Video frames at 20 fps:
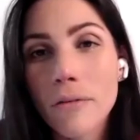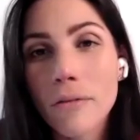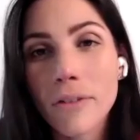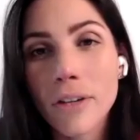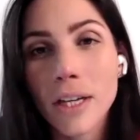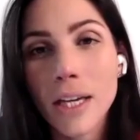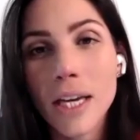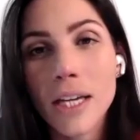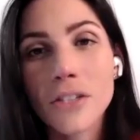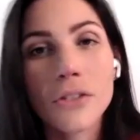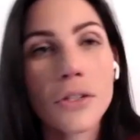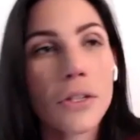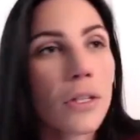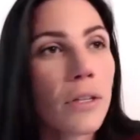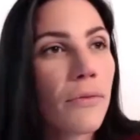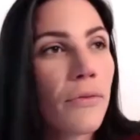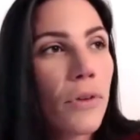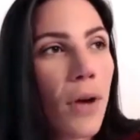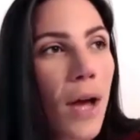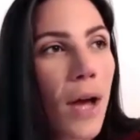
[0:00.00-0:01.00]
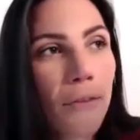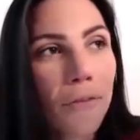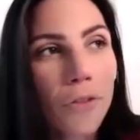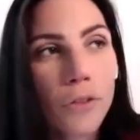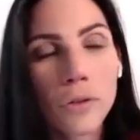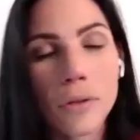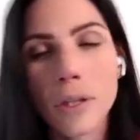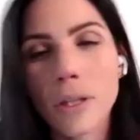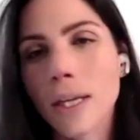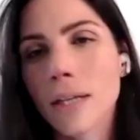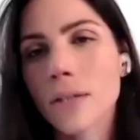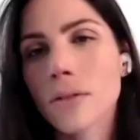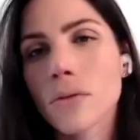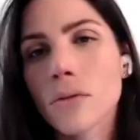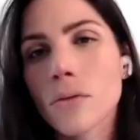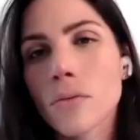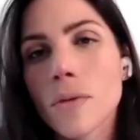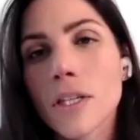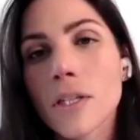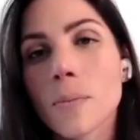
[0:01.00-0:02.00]
on vacation, if you have to the next
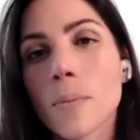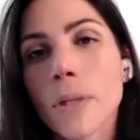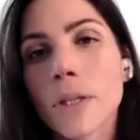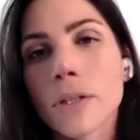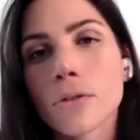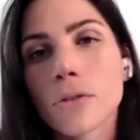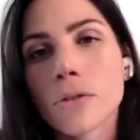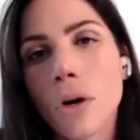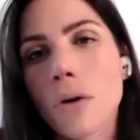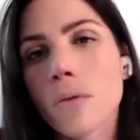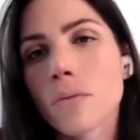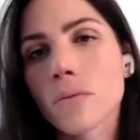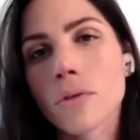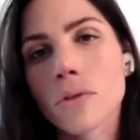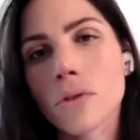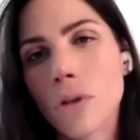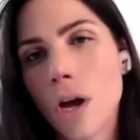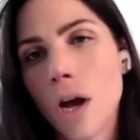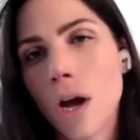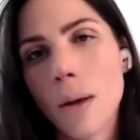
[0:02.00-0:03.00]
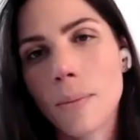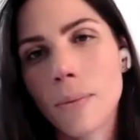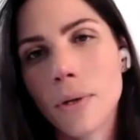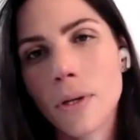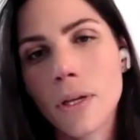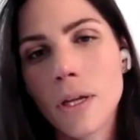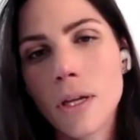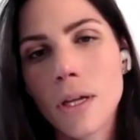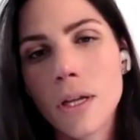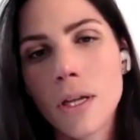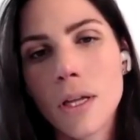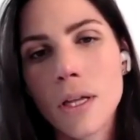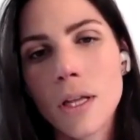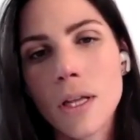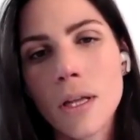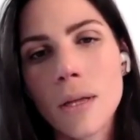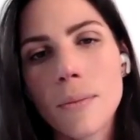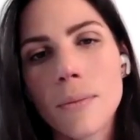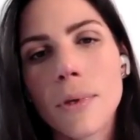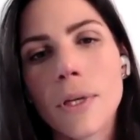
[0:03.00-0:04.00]
2 weeks, but don't stop.
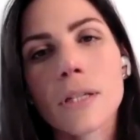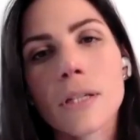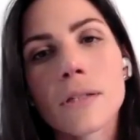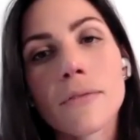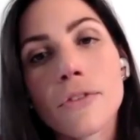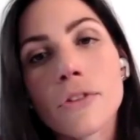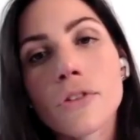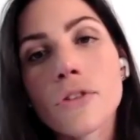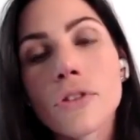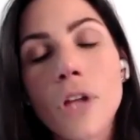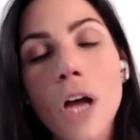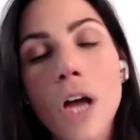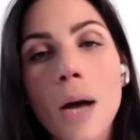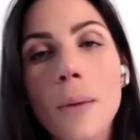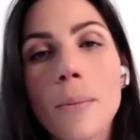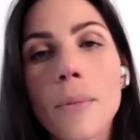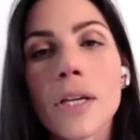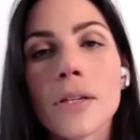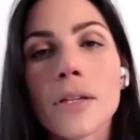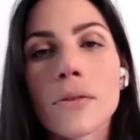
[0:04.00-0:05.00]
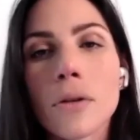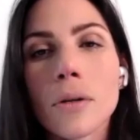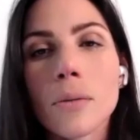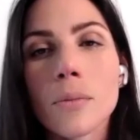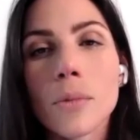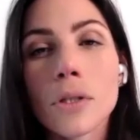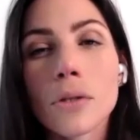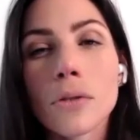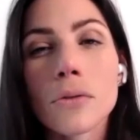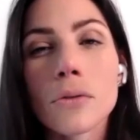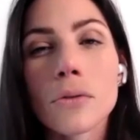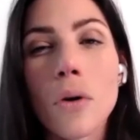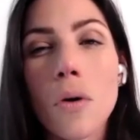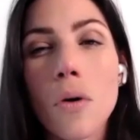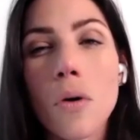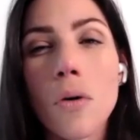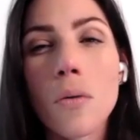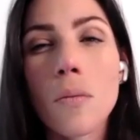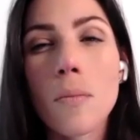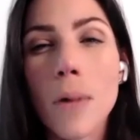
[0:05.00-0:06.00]
Because if you stop, it's going to be
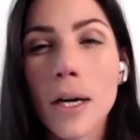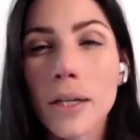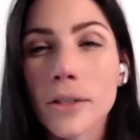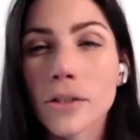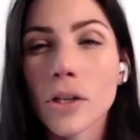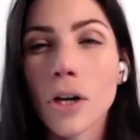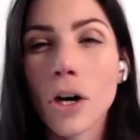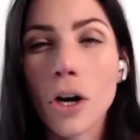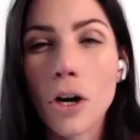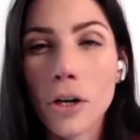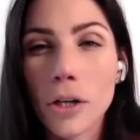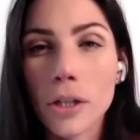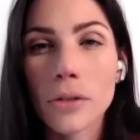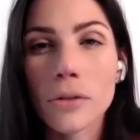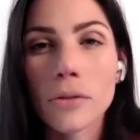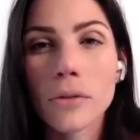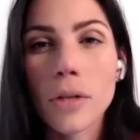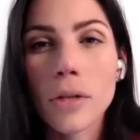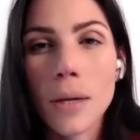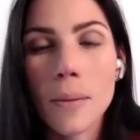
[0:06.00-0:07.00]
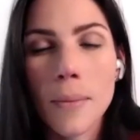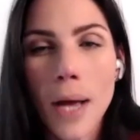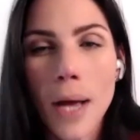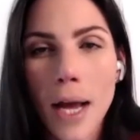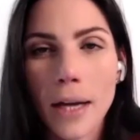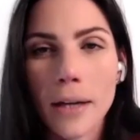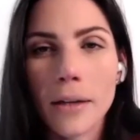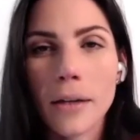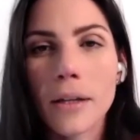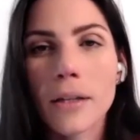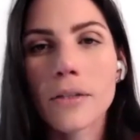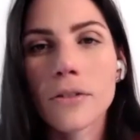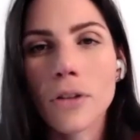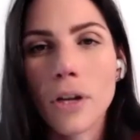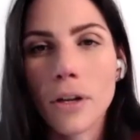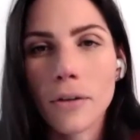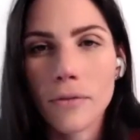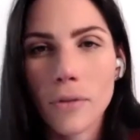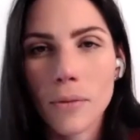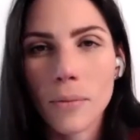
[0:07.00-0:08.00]
so much harder to come back and
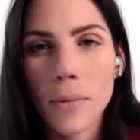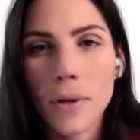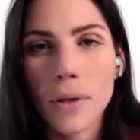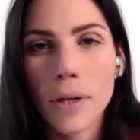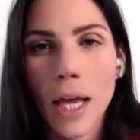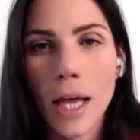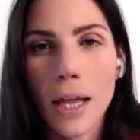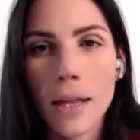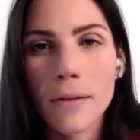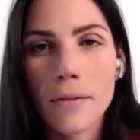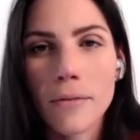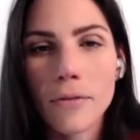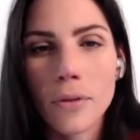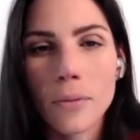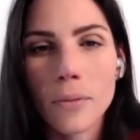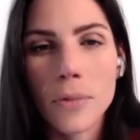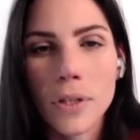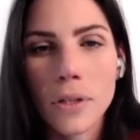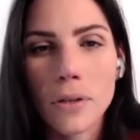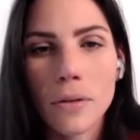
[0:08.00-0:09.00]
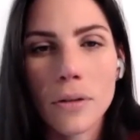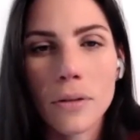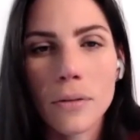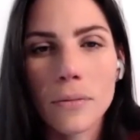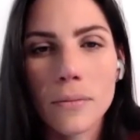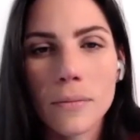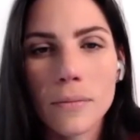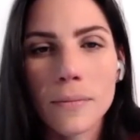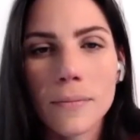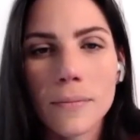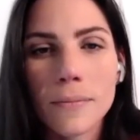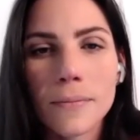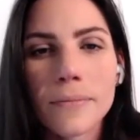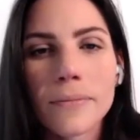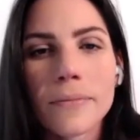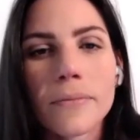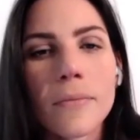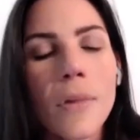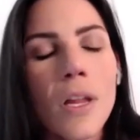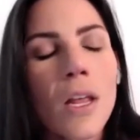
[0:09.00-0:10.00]
start from it again, from zero.
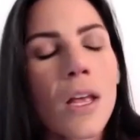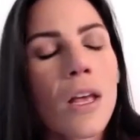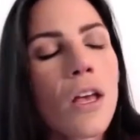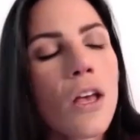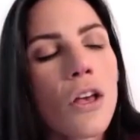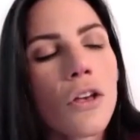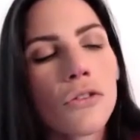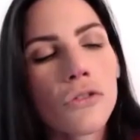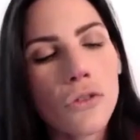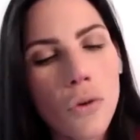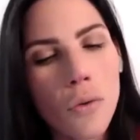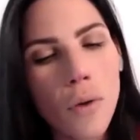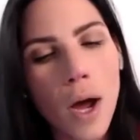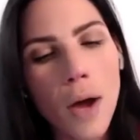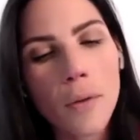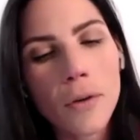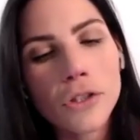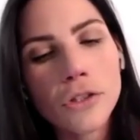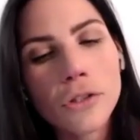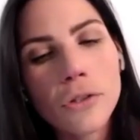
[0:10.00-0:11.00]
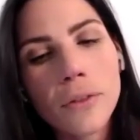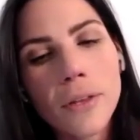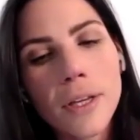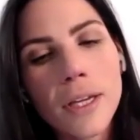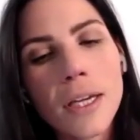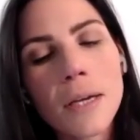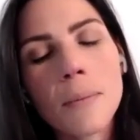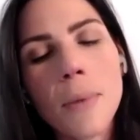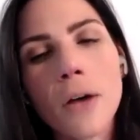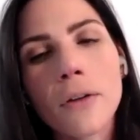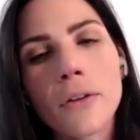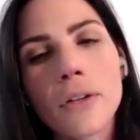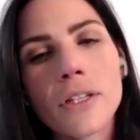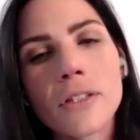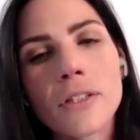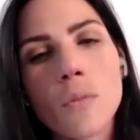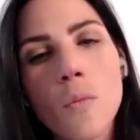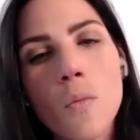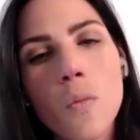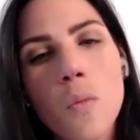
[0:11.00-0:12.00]
So I want you to think about
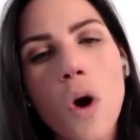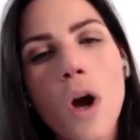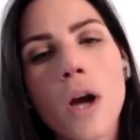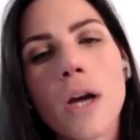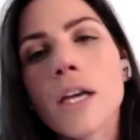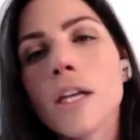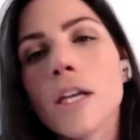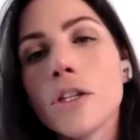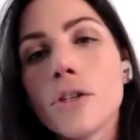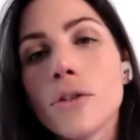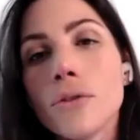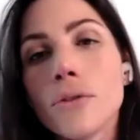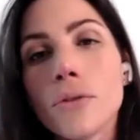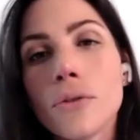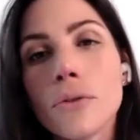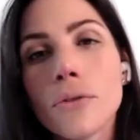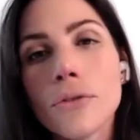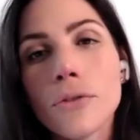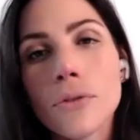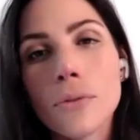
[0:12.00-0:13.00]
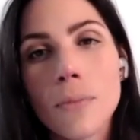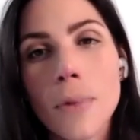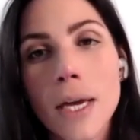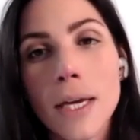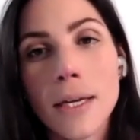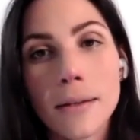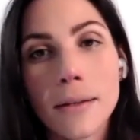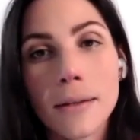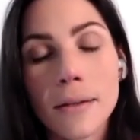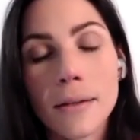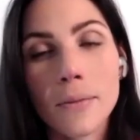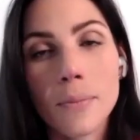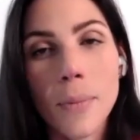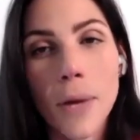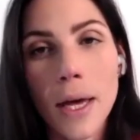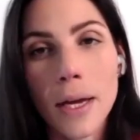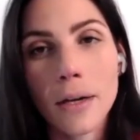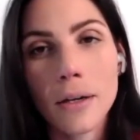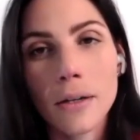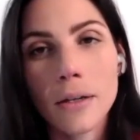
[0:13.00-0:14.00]
this. What can you do to make this
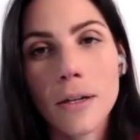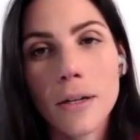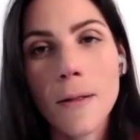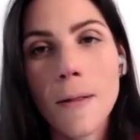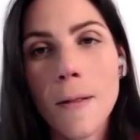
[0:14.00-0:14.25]
better?